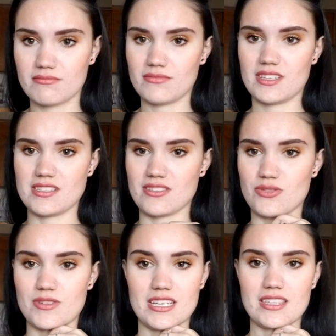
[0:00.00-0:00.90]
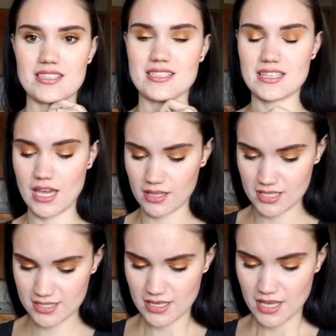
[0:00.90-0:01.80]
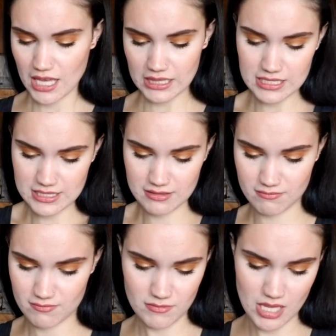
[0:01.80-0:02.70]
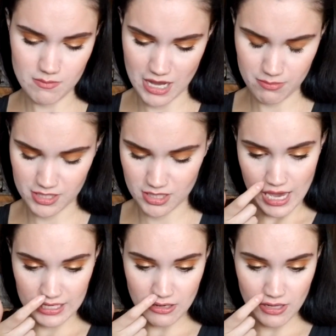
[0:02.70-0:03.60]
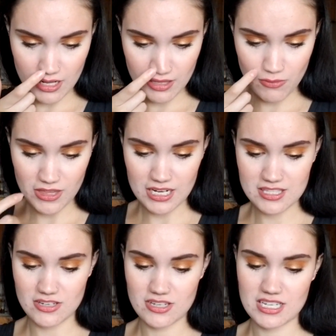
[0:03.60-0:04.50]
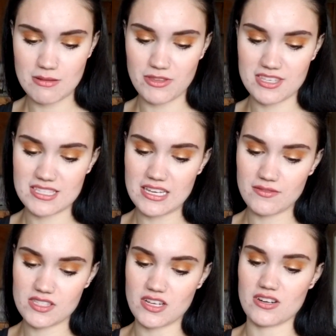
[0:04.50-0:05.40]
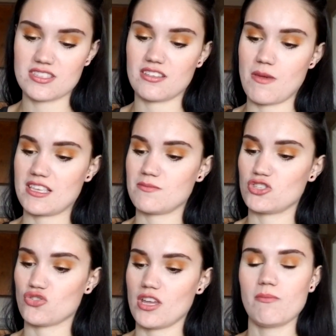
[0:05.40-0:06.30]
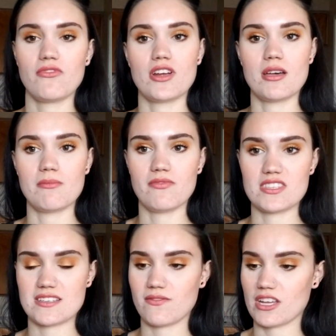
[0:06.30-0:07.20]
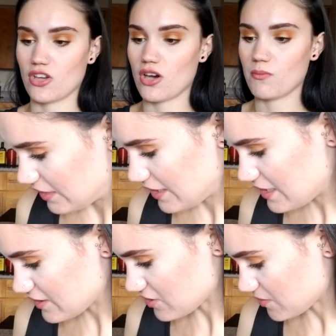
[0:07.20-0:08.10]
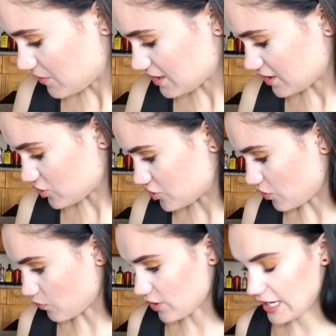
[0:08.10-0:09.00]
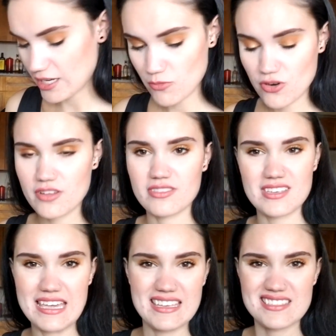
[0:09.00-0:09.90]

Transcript: this looks ridiculous as a necklace, at least in my opinion. I know nothing with any certainty, but the sight of stars still makes me dream, from Vincent van Gogh. These are some things that just don't work anymore. I guess